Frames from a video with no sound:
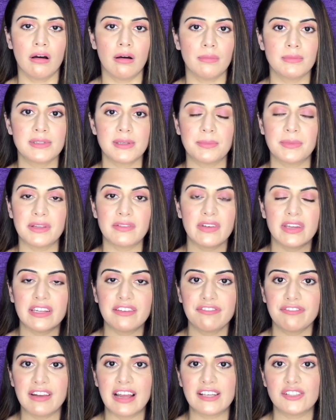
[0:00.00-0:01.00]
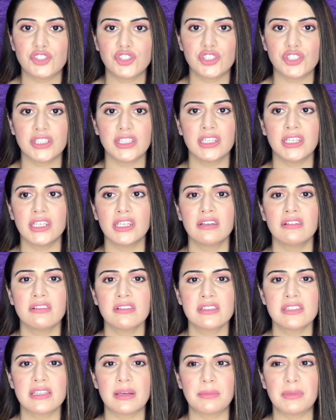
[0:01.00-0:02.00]
something very flashy,
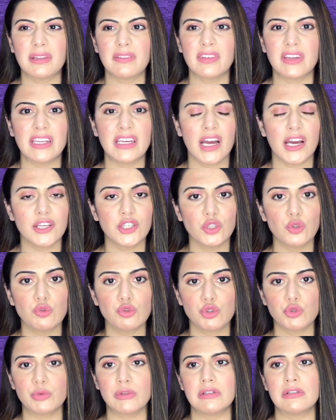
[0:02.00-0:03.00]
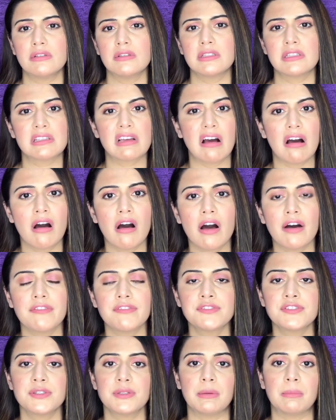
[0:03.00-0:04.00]
something very unusual,
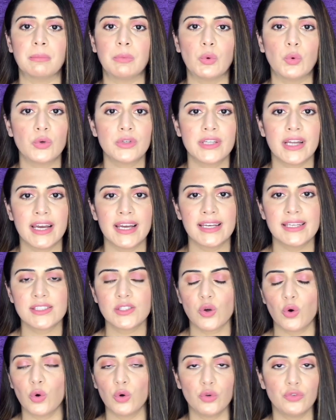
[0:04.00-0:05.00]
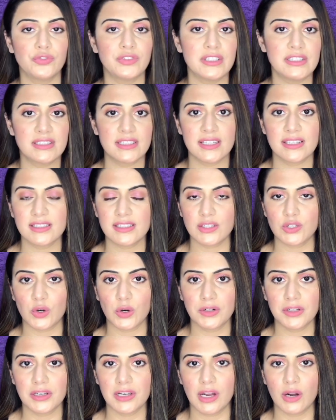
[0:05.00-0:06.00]
scarves, bow ties, all of these things are
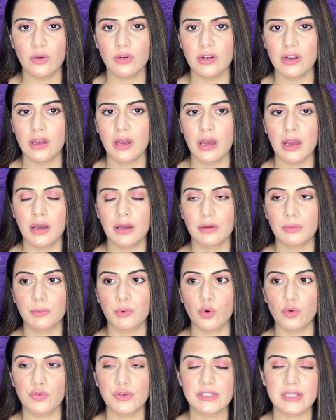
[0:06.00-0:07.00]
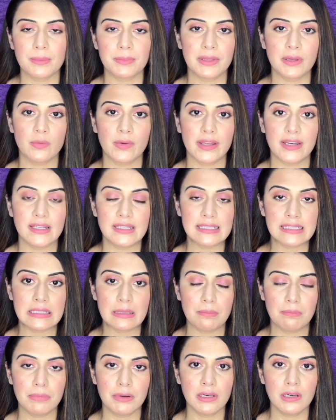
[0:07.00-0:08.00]
not allowed. Go for something very
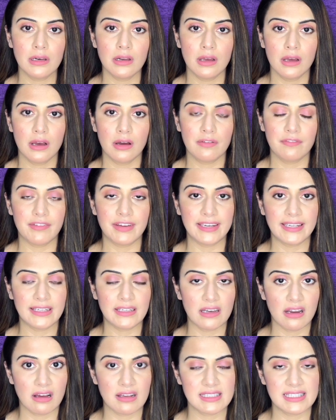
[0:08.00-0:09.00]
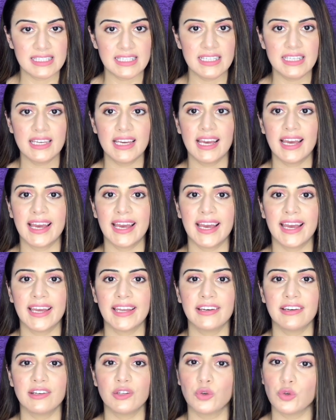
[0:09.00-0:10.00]
simple, very classy
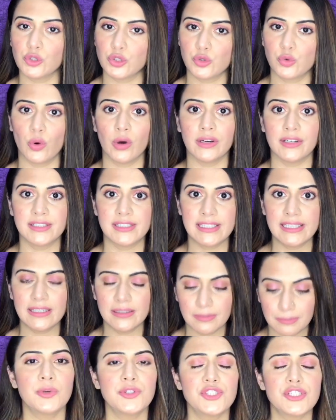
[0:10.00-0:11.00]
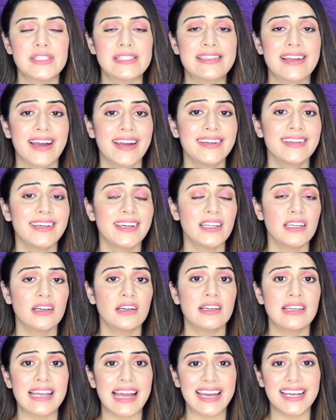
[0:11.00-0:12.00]
and good quality, which is tied in
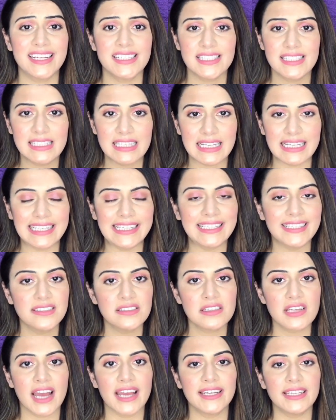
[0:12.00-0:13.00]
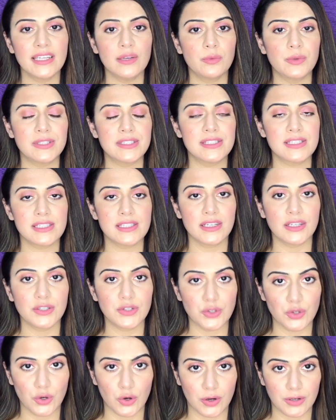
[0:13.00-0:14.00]
a nice clean and tidy Windsor
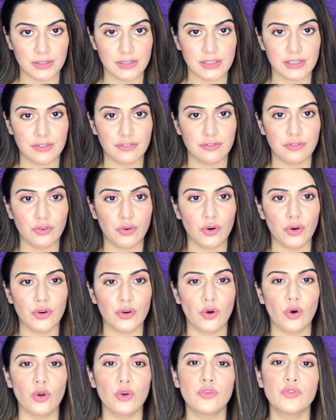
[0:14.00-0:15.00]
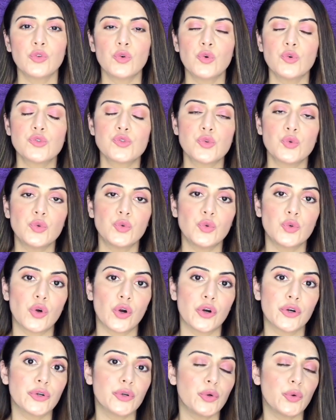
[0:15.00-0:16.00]
knot. For all of those who do
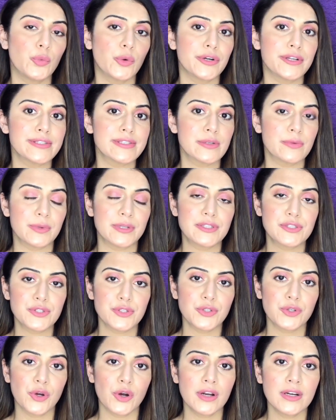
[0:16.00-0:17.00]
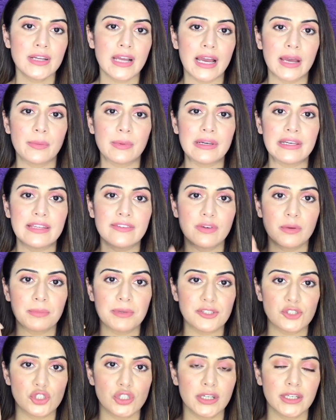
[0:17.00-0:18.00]
not know what is a Windsor knot, I will leave a
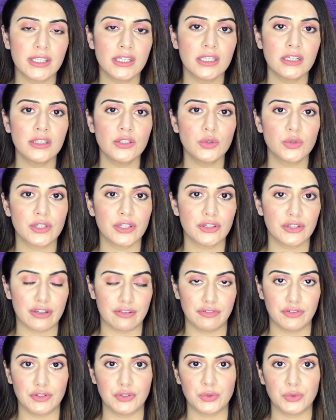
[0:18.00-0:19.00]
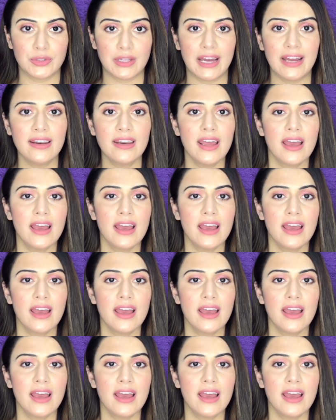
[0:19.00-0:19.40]
picture here. You can refer to that.